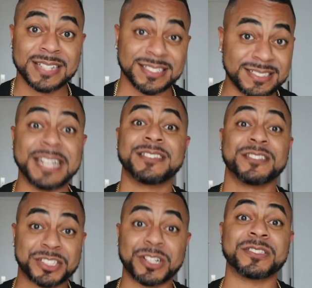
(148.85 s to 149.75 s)
to take
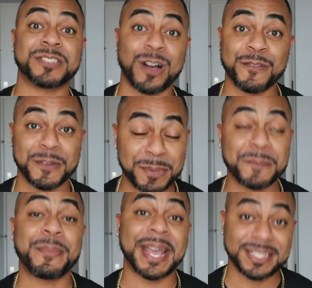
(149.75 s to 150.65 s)
their shirts off and
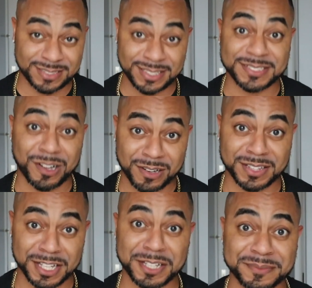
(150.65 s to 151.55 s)
put pasties
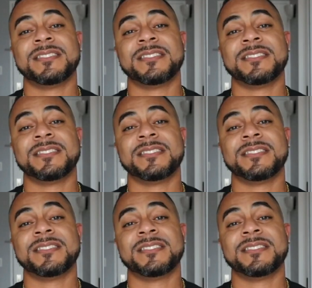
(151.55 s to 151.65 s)
on them.